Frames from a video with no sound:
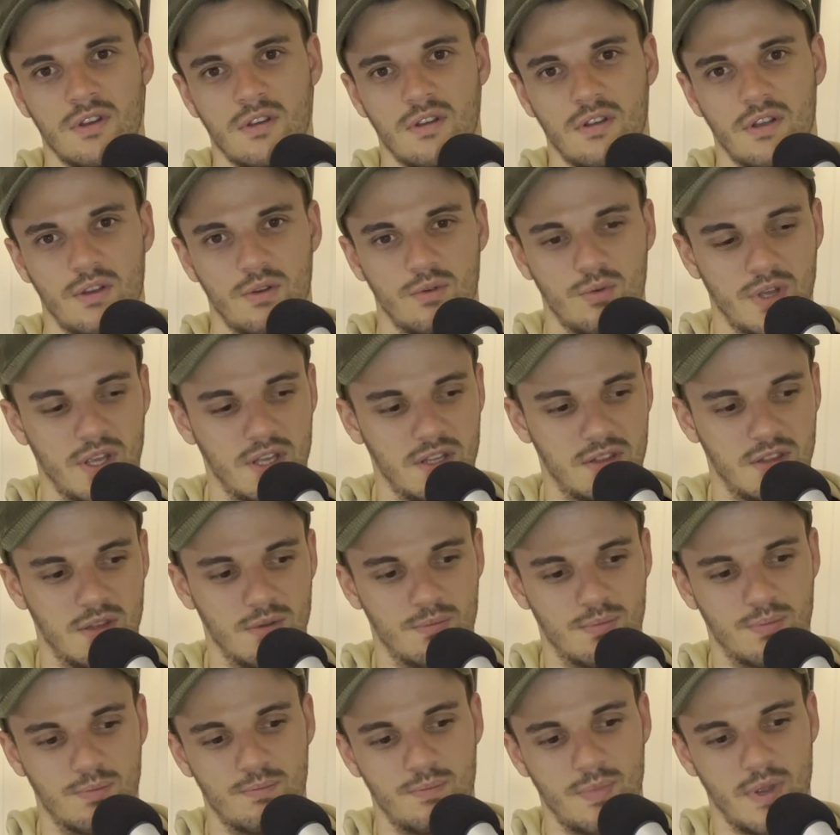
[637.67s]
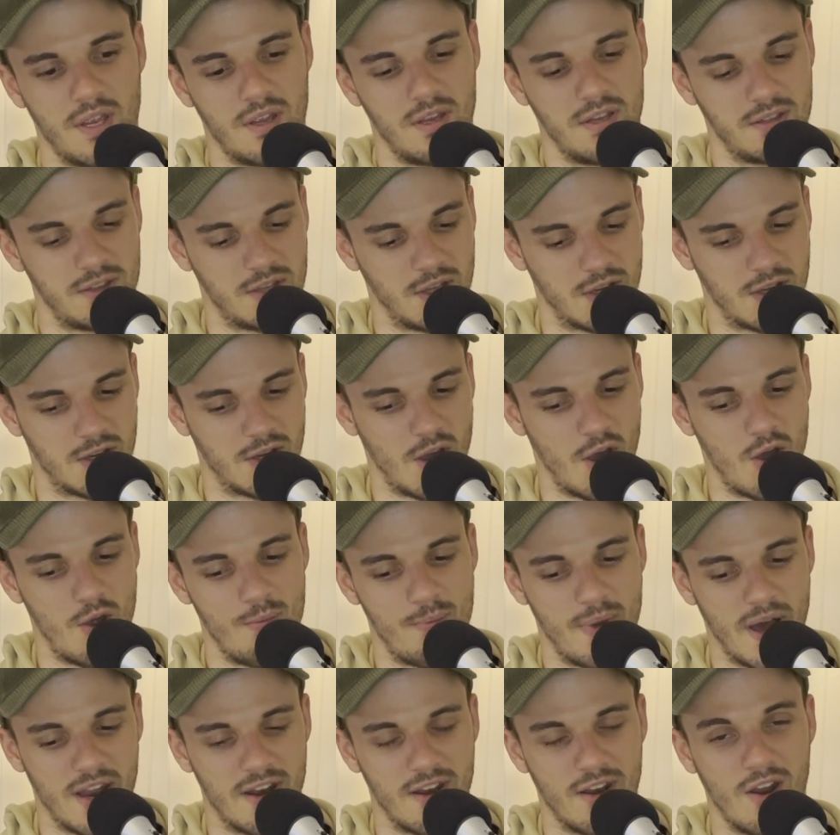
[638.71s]
He'll hit the go
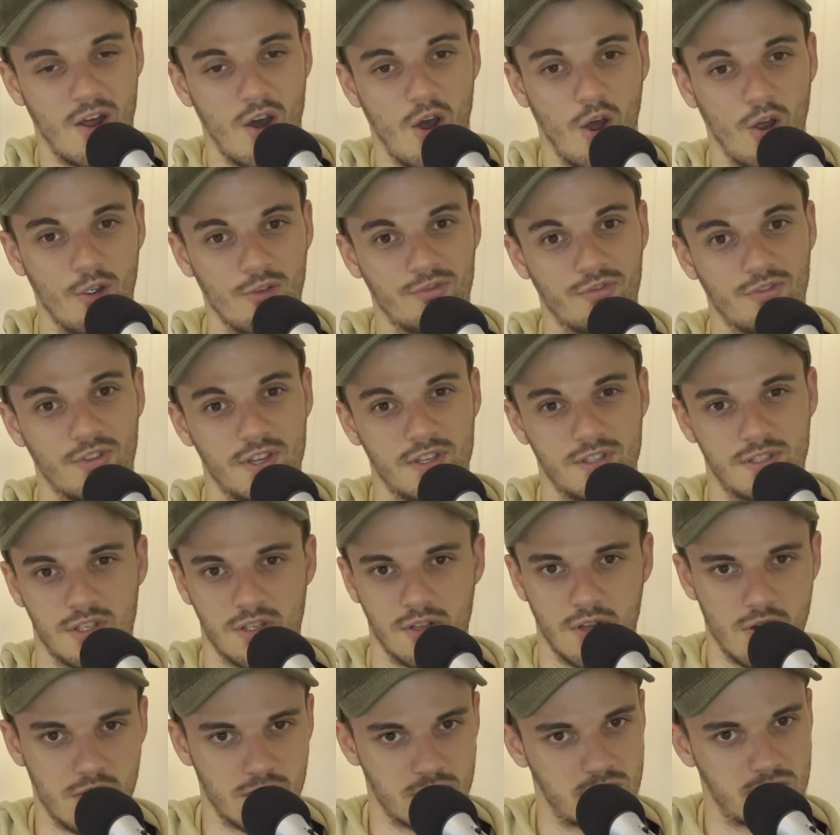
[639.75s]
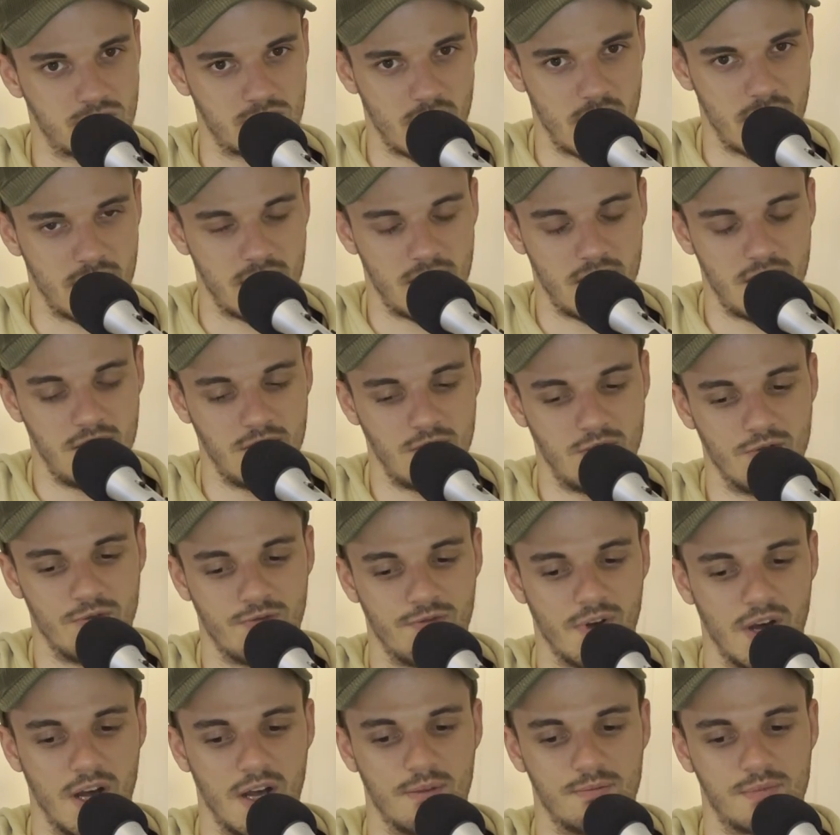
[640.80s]
button. Hopefully, it's a long straight at Eagle
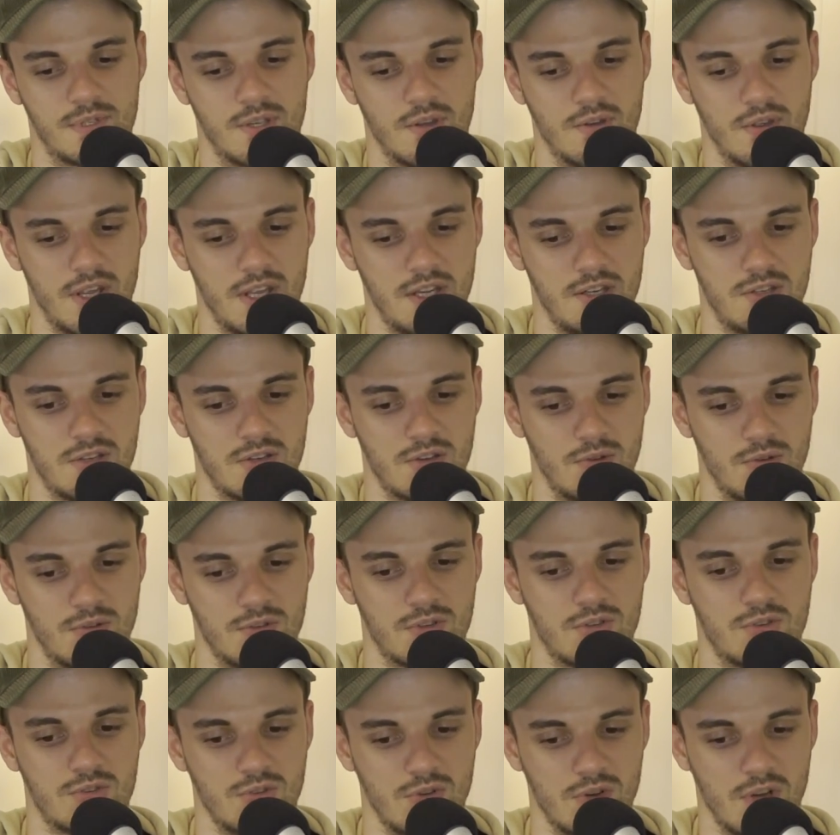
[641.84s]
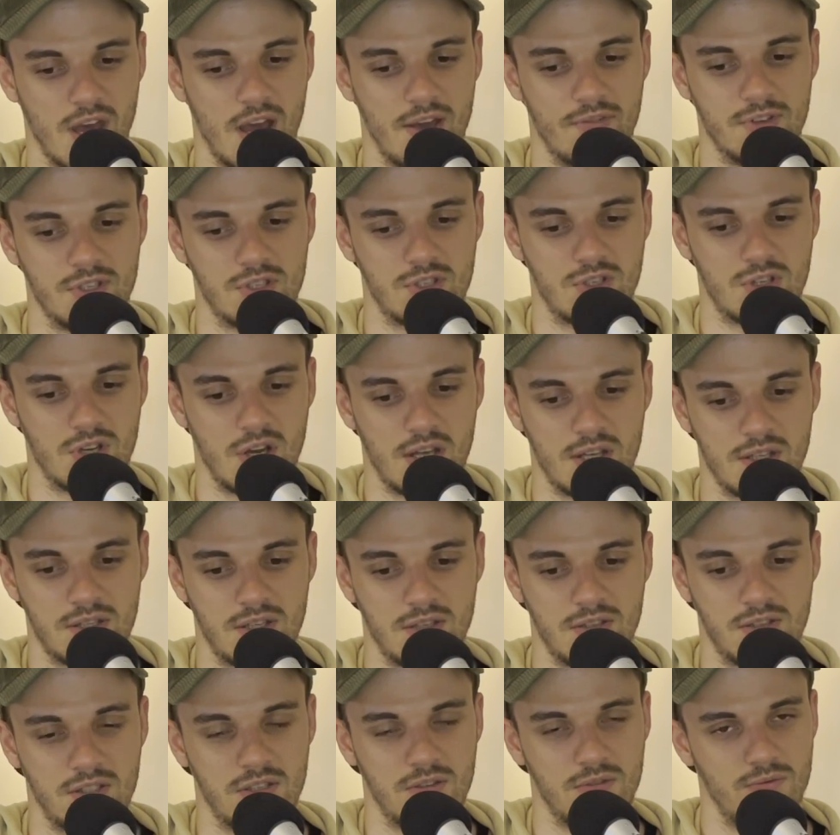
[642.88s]
Farm, so each horse should have its
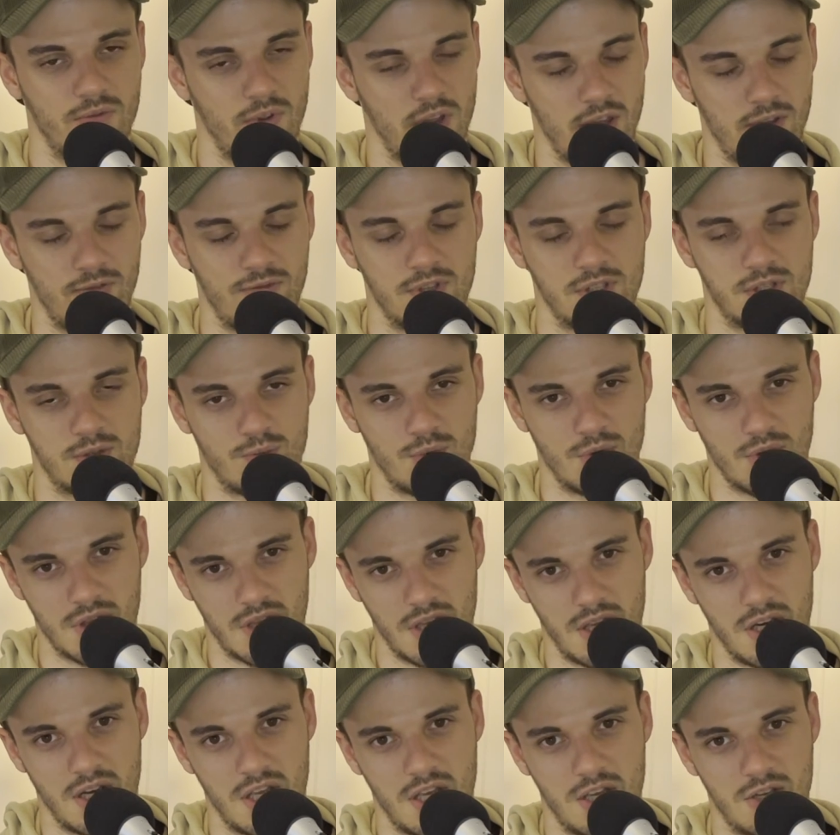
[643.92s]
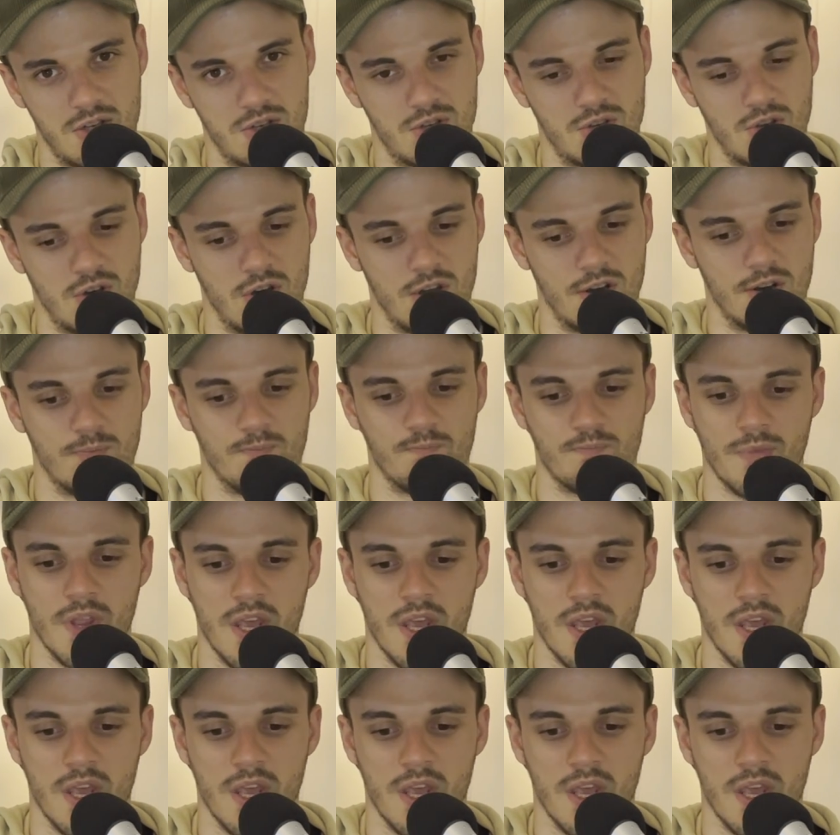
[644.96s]
chances if it's within earshot.